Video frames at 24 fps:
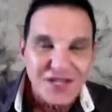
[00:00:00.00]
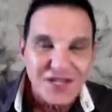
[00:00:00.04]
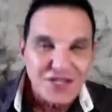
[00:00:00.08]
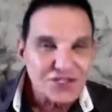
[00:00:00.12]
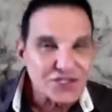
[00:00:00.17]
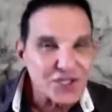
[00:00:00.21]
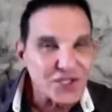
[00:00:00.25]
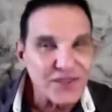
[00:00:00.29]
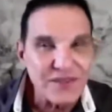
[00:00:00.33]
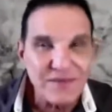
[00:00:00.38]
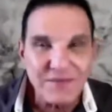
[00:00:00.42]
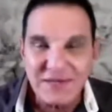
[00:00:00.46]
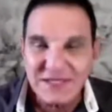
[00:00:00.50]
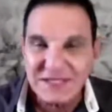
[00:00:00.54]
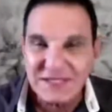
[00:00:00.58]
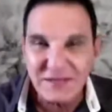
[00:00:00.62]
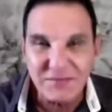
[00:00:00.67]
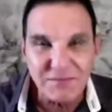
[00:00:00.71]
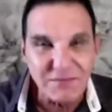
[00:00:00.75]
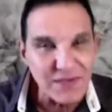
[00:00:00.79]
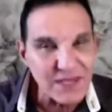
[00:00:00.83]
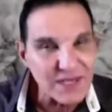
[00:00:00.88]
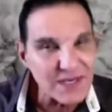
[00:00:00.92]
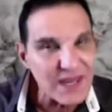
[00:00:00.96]
So there must
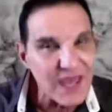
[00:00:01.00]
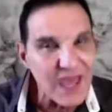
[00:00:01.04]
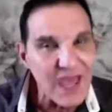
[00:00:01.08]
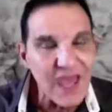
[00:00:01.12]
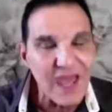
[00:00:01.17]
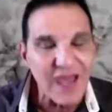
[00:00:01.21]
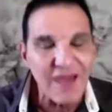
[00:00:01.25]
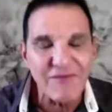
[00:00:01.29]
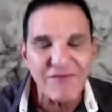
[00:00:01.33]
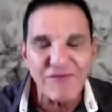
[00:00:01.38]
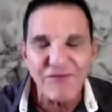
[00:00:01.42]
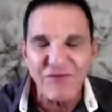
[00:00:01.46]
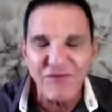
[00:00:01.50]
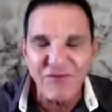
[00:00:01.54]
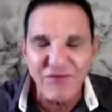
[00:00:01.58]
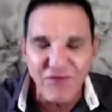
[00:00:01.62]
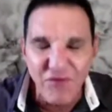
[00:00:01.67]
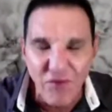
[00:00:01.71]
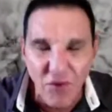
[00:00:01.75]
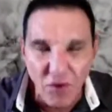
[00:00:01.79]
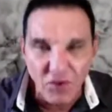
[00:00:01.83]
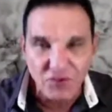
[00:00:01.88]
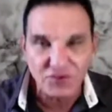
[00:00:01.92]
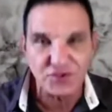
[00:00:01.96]
have been a
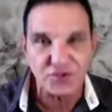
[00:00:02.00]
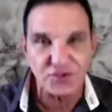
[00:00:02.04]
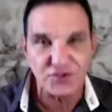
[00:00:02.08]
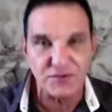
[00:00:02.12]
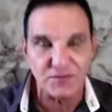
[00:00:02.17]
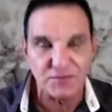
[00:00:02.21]
fortune